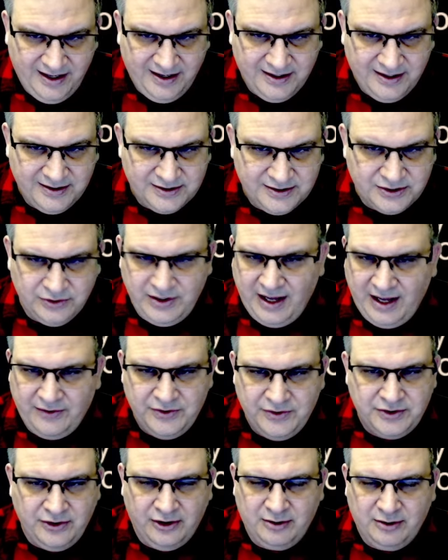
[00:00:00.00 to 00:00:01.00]
So now the
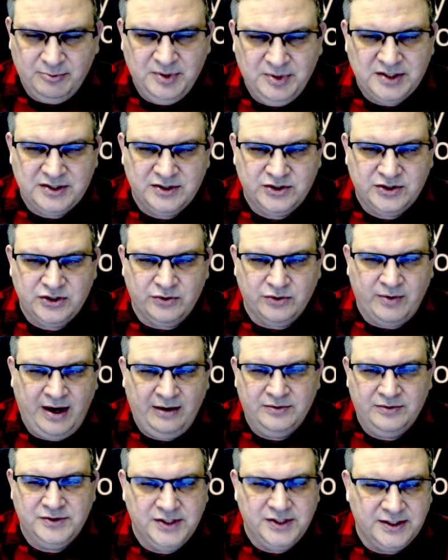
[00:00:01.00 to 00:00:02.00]
dark mist
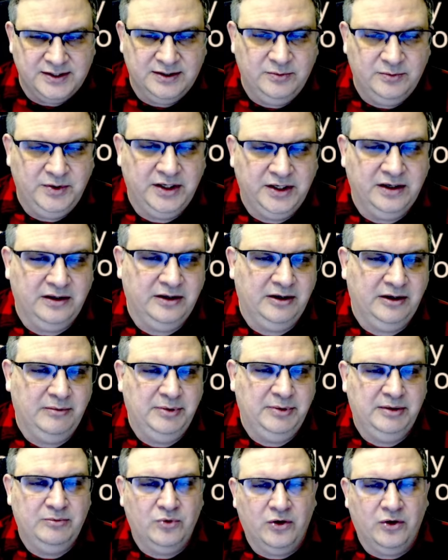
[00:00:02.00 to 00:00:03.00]
surrounds us and we get a little
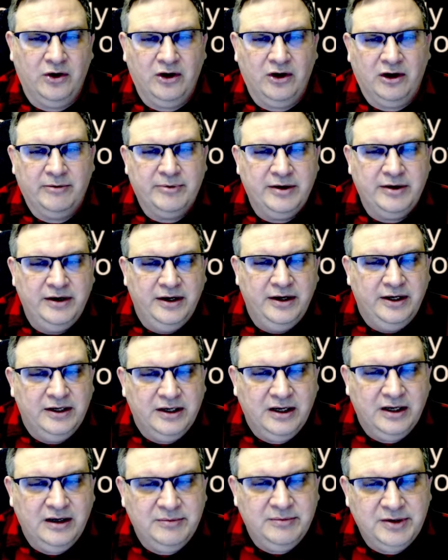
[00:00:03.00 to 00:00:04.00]
bit more armor
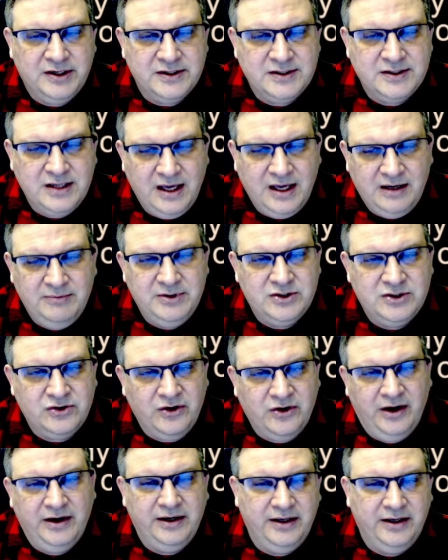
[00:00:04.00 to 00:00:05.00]
because enemies
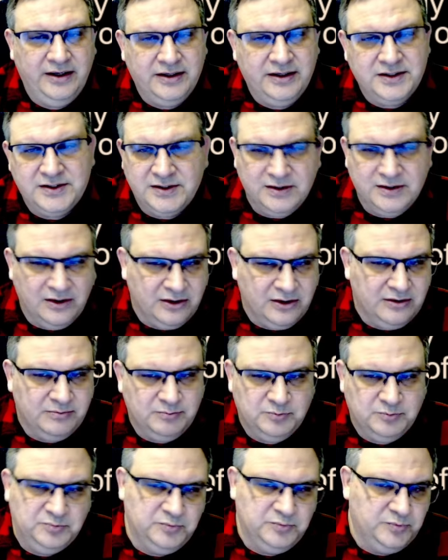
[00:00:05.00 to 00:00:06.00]
trying to hit us are
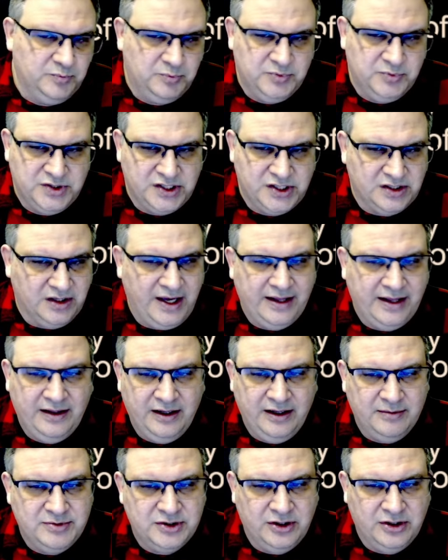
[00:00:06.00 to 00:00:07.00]
slightly
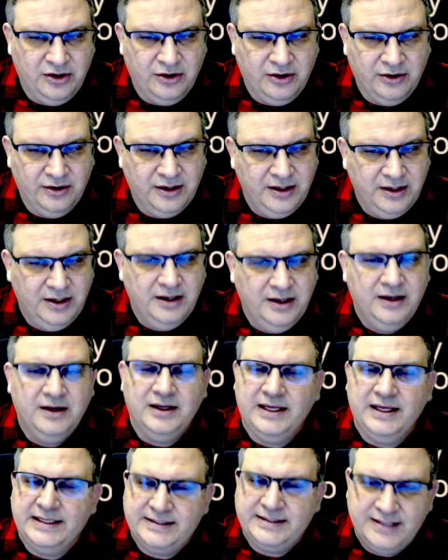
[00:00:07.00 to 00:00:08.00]
obscured.
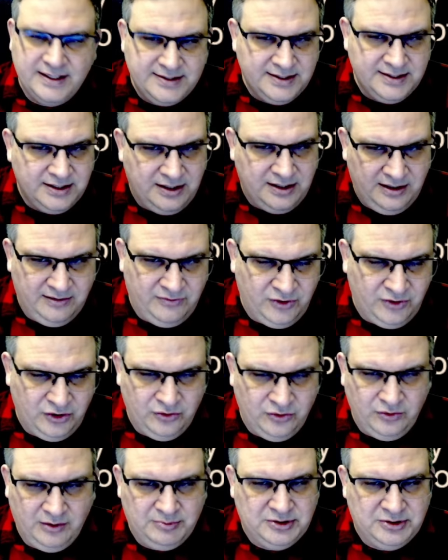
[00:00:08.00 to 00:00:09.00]
It doesn't give you
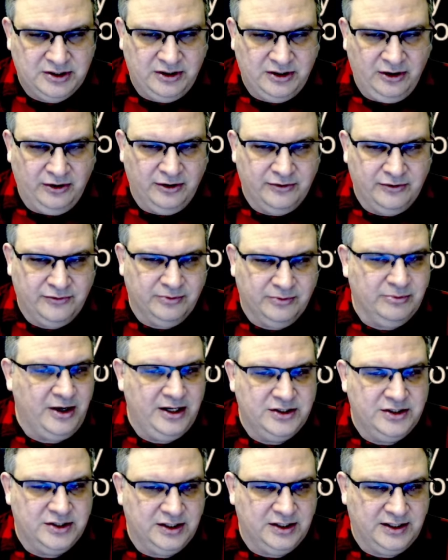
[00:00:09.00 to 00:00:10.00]
obscured from
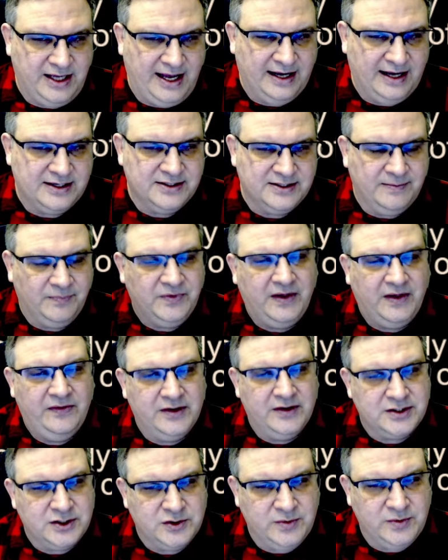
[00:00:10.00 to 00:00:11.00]
ranged attacks. And
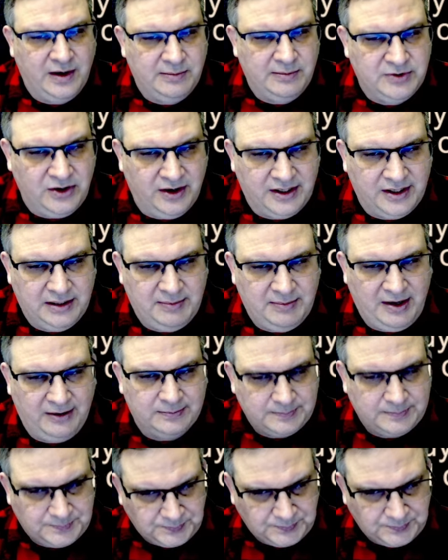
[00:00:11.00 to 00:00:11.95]
this is what I'm talking about.